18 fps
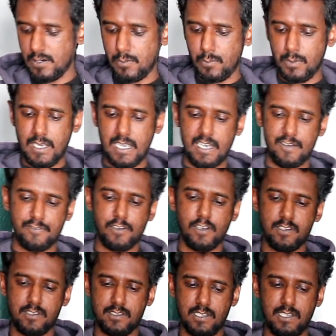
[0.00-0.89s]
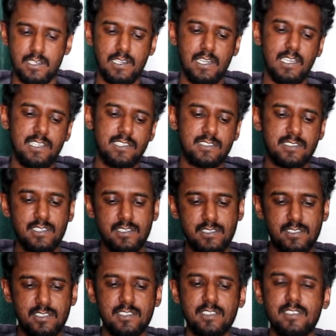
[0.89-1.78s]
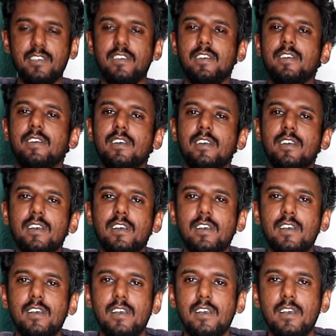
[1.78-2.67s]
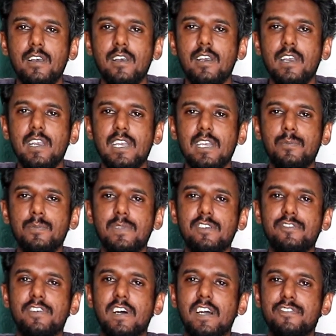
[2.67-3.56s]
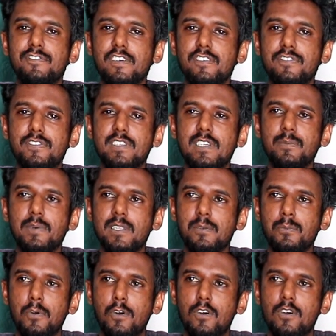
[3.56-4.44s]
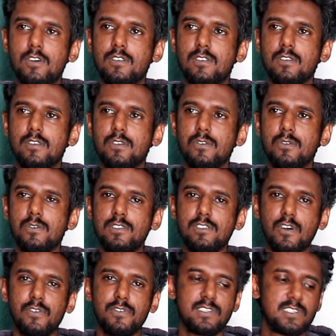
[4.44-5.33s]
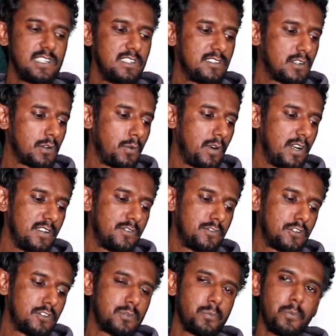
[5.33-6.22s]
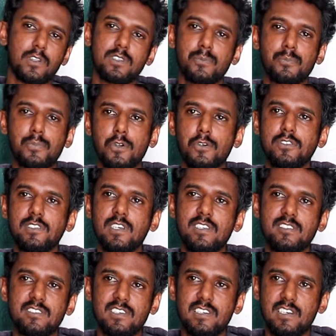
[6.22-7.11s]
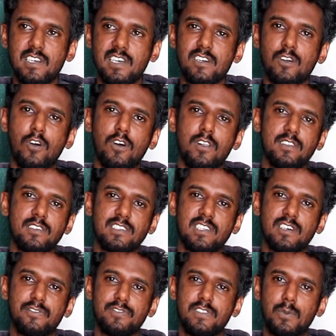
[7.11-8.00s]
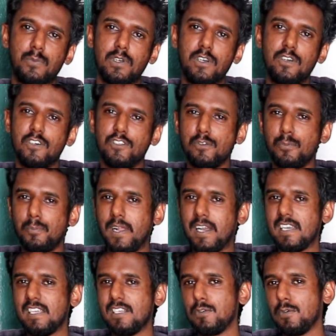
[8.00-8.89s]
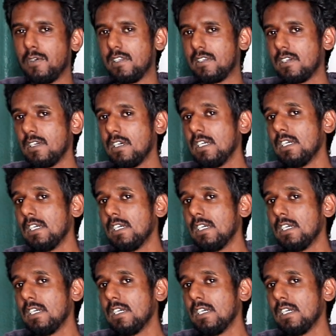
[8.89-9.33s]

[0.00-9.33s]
we have got an Asus AMD 550 motherboard, which obviously is required to support the processor and all the stuff that we're going to plug into it.